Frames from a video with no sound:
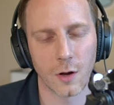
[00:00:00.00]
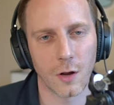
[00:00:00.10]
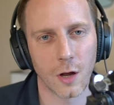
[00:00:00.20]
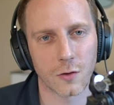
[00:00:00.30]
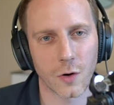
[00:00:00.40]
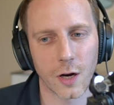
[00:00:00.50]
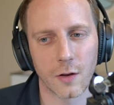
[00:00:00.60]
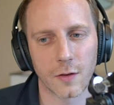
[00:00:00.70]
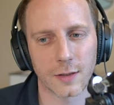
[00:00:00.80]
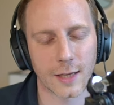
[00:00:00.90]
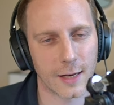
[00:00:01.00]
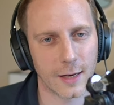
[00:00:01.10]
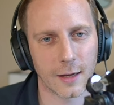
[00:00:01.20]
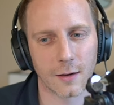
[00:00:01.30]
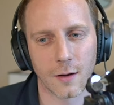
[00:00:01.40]
and try and understand
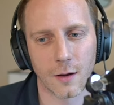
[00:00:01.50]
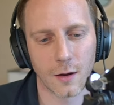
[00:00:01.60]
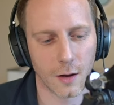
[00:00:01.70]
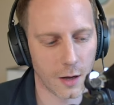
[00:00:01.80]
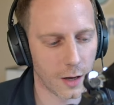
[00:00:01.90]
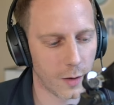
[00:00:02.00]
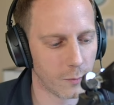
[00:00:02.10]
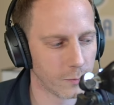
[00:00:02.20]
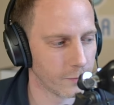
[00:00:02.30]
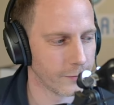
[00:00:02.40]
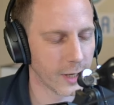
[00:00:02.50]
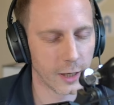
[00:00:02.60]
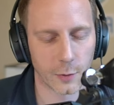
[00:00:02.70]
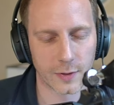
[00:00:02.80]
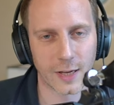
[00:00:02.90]
it. Um, you
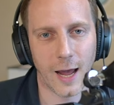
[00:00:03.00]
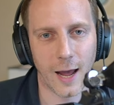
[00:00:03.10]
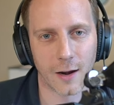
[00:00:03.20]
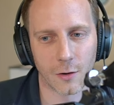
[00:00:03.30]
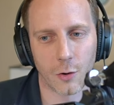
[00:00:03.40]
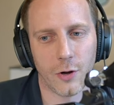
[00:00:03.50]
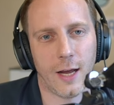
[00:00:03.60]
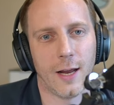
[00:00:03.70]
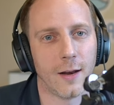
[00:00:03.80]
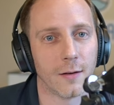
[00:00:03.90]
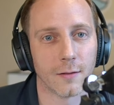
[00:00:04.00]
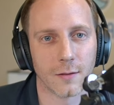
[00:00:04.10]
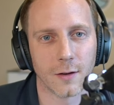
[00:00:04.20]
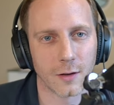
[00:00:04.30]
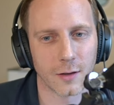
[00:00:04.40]
know, is it n log n?
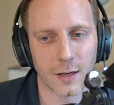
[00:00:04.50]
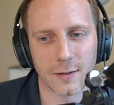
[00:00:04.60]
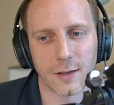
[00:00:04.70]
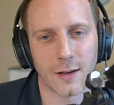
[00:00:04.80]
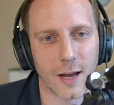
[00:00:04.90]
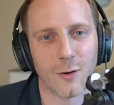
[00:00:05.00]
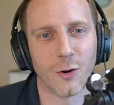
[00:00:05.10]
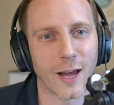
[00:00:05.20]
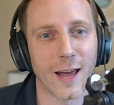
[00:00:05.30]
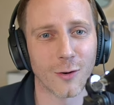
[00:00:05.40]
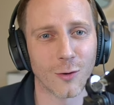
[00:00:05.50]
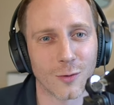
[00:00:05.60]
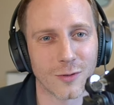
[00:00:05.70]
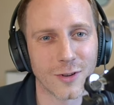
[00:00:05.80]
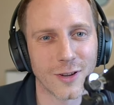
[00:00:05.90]
Is it n log n or,
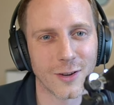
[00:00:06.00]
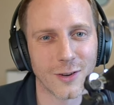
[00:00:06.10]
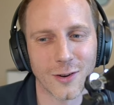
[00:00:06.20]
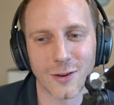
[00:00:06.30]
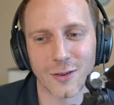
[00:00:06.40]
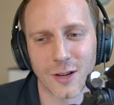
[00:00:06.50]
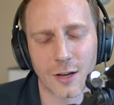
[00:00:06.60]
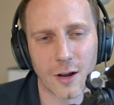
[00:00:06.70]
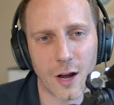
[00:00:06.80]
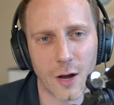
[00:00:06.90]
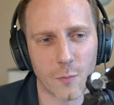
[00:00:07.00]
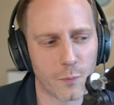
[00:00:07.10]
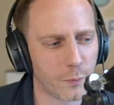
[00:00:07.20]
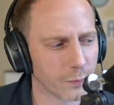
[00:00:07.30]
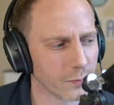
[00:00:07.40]
you know? Um,
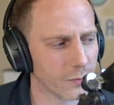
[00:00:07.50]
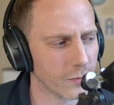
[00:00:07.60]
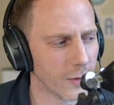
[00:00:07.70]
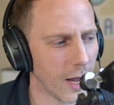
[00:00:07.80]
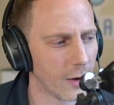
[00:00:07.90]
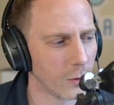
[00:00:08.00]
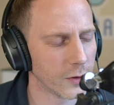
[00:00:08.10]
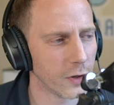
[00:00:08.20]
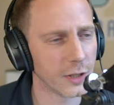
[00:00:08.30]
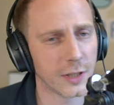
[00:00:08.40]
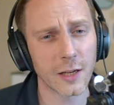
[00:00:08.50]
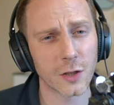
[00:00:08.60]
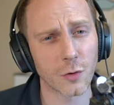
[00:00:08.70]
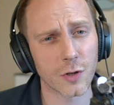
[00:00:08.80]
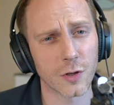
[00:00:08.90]
and also the data
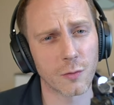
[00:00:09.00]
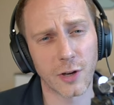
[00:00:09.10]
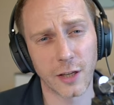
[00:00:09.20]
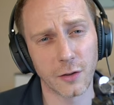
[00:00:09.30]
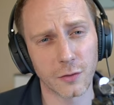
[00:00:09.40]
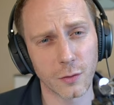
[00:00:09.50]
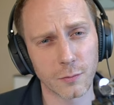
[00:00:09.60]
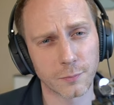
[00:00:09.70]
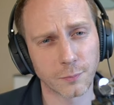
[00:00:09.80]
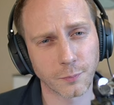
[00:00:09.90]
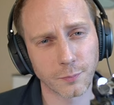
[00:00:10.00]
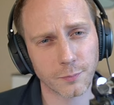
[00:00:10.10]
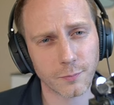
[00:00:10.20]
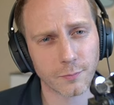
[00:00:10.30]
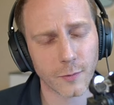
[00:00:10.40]
structures are really useful
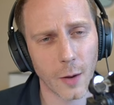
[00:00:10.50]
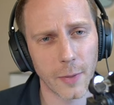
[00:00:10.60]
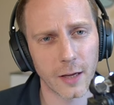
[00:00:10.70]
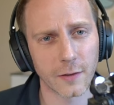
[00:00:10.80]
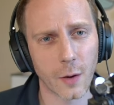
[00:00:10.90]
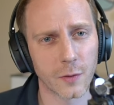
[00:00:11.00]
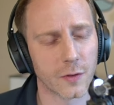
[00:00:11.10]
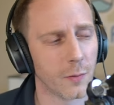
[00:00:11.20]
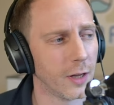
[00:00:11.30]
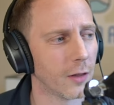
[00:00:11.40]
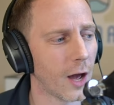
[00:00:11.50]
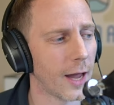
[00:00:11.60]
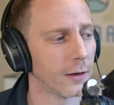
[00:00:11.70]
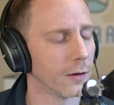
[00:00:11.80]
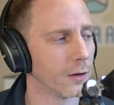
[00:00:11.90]
because that was something that
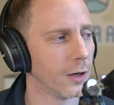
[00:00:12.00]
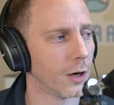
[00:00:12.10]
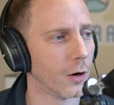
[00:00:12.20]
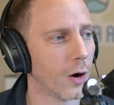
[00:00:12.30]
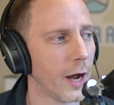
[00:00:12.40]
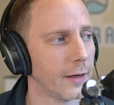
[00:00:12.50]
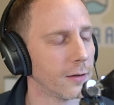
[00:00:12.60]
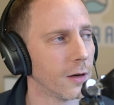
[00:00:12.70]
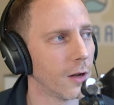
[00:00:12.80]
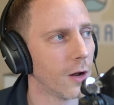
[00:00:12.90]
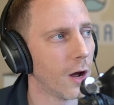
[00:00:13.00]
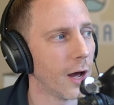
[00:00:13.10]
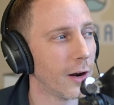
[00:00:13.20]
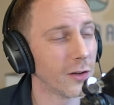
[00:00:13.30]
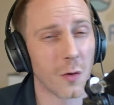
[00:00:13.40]
I, you know, I,
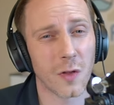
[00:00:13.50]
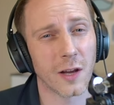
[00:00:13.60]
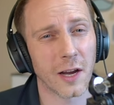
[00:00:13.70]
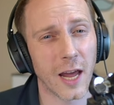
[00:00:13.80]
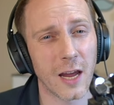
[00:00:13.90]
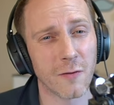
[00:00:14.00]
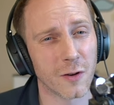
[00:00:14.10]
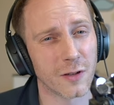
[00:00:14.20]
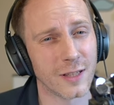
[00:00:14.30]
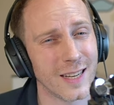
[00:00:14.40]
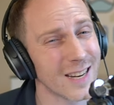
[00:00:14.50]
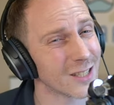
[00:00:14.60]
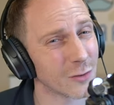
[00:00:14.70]
and I don't think I even need to